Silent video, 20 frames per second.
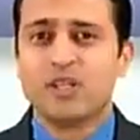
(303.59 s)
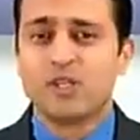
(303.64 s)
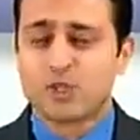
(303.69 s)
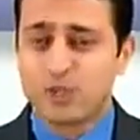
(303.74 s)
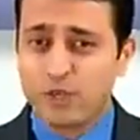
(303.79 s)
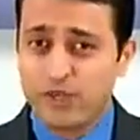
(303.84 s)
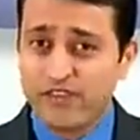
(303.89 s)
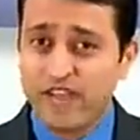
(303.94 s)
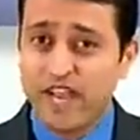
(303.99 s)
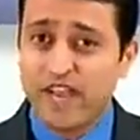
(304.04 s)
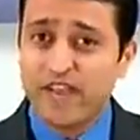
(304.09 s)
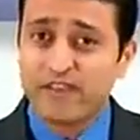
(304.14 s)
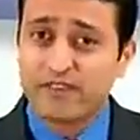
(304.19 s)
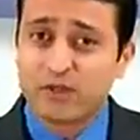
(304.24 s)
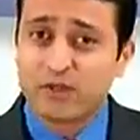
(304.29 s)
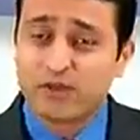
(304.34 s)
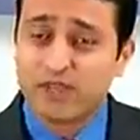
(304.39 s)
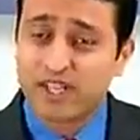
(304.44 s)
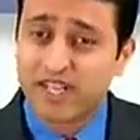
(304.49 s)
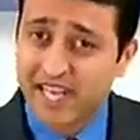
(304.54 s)
So if I
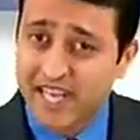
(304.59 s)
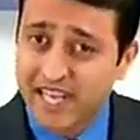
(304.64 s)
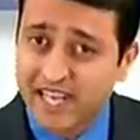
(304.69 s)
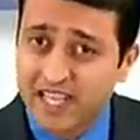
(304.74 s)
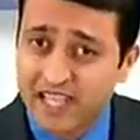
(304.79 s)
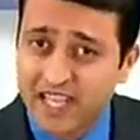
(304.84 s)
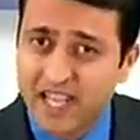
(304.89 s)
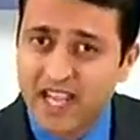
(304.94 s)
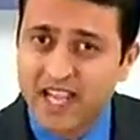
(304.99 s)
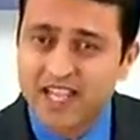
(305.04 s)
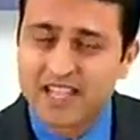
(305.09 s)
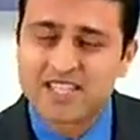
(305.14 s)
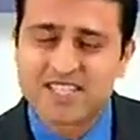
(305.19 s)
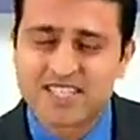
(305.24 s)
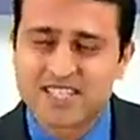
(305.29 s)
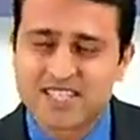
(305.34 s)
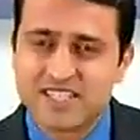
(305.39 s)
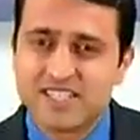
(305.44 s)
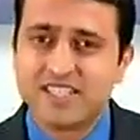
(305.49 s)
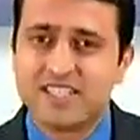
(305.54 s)
have to get the
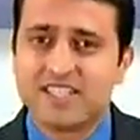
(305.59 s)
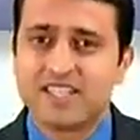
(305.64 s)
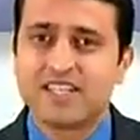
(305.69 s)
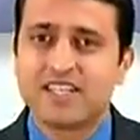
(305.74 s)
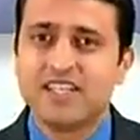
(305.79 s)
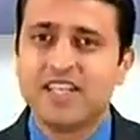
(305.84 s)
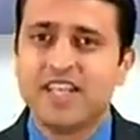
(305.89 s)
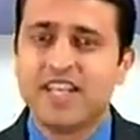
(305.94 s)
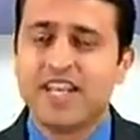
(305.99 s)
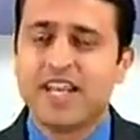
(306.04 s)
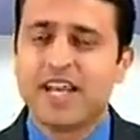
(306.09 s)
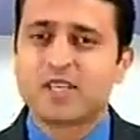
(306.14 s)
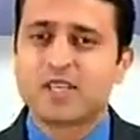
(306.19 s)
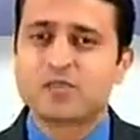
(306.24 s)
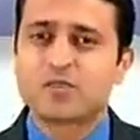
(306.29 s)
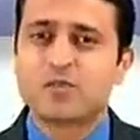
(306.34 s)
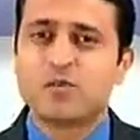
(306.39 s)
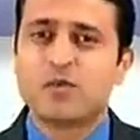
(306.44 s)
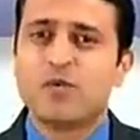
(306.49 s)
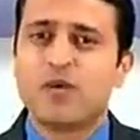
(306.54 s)
answer, it
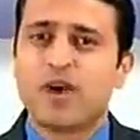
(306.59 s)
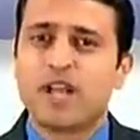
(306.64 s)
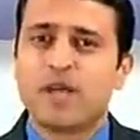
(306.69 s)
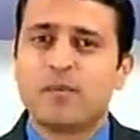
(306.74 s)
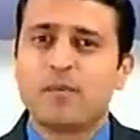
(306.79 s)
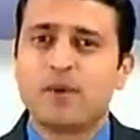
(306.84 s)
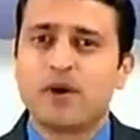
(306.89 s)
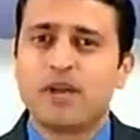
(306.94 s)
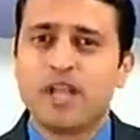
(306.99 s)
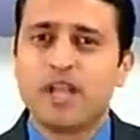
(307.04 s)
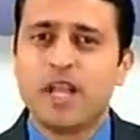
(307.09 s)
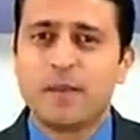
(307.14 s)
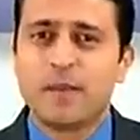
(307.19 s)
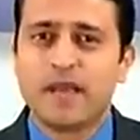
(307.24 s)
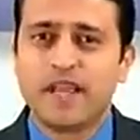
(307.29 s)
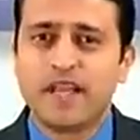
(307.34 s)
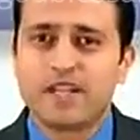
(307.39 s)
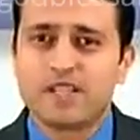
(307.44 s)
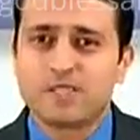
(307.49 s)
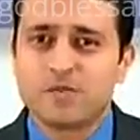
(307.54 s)
has to be 1 upon a
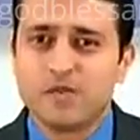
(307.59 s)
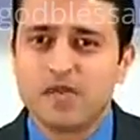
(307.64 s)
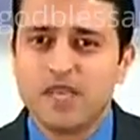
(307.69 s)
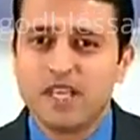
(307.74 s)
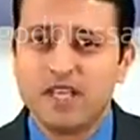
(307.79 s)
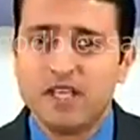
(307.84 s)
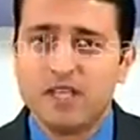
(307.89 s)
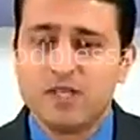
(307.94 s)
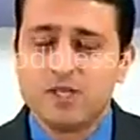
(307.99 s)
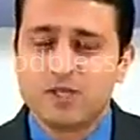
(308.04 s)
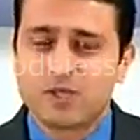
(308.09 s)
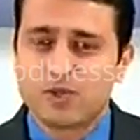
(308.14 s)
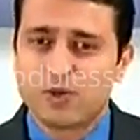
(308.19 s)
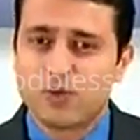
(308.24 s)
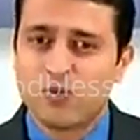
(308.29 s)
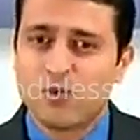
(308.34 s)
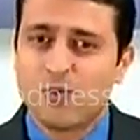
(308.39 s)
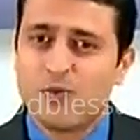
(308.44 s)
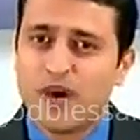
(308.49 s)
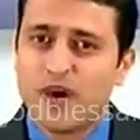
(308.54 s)
minus b.
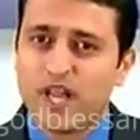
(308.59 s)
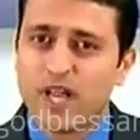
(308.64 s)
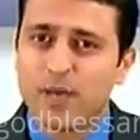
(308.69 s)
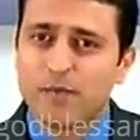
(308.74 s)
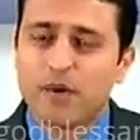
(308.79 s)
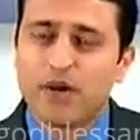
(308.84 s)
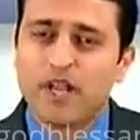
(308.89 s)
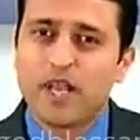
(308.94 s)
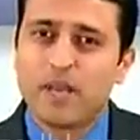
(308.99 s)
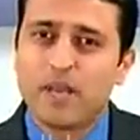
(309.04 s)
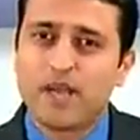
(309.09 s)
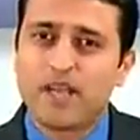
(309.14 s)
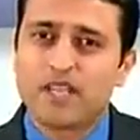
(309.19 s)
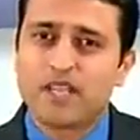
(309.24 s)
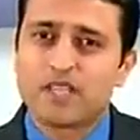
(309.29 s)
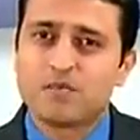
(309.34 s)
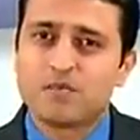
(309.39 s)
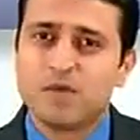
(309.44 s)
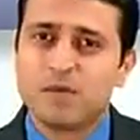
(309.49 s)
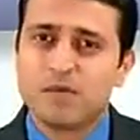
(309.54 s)
So 1 upon a
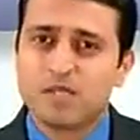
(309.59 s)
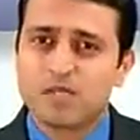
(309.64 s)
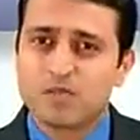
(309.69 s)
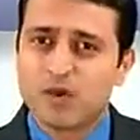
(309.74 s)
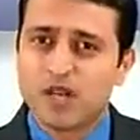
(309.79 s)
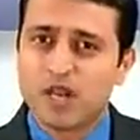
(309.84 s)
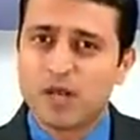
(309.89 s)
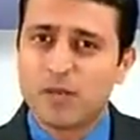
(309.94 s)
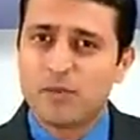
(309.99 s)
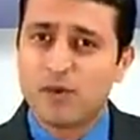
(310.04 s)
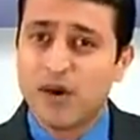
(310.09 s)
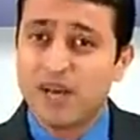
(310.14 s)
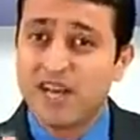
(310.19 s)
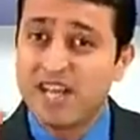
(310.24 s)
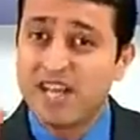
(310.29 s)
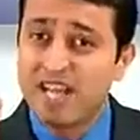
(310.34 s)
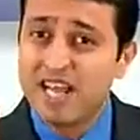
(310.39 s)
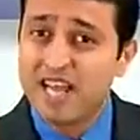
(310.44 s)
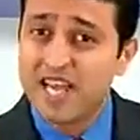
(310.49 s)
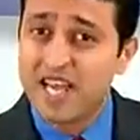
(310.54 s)
minus b means 1
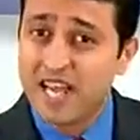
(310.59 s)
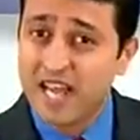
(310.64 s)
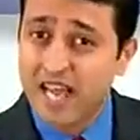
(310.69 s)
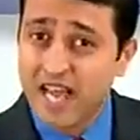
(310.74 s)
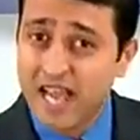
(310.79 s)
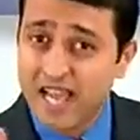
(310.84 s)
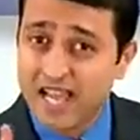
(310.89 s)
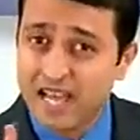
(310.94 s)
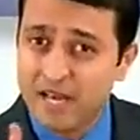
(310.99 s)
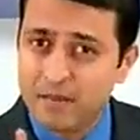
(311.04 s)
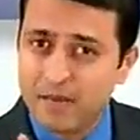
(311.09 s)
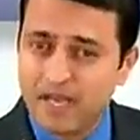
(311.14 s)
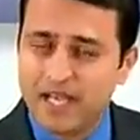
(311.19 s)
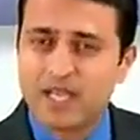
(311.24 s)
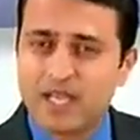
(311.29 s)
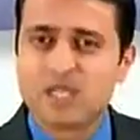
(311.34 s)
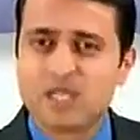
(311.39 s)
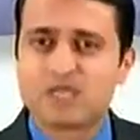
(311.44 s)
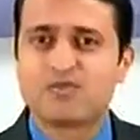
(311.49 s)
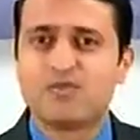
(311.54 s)
upon 9
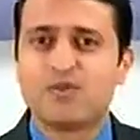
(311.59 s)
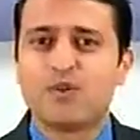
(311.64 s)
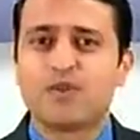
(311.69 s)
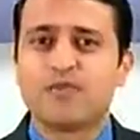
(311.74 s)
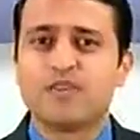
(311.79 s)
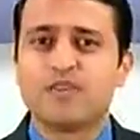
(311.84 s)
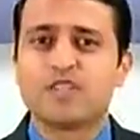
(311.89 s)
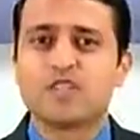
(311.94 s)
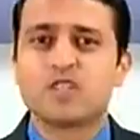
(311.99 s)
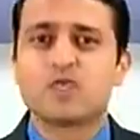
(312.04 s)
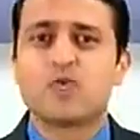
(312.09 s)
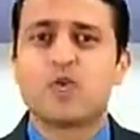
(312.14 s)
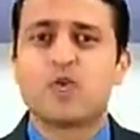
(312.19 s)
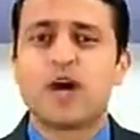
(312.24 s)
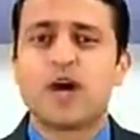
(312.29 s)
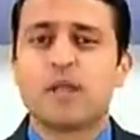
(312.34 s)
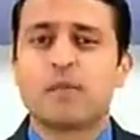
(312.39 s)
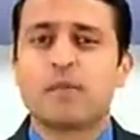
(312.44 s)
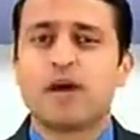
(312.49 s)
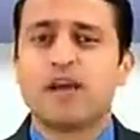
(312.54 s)
minus 4, which is
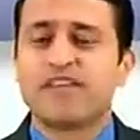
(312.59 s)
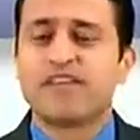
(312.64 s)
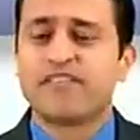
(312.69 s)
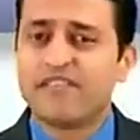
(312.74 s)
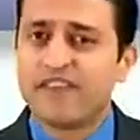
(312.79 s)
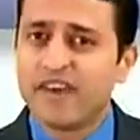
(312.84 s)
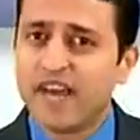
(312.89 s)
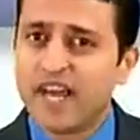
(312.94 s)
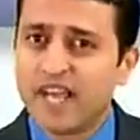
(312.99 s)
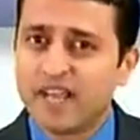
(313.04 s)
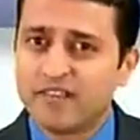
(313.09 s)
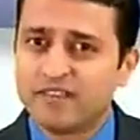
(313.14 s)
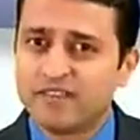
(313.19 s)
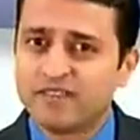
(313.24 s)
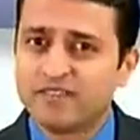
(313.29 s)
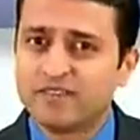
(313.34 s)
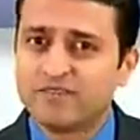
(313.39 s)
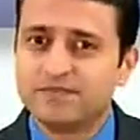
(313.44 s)
1 by 5.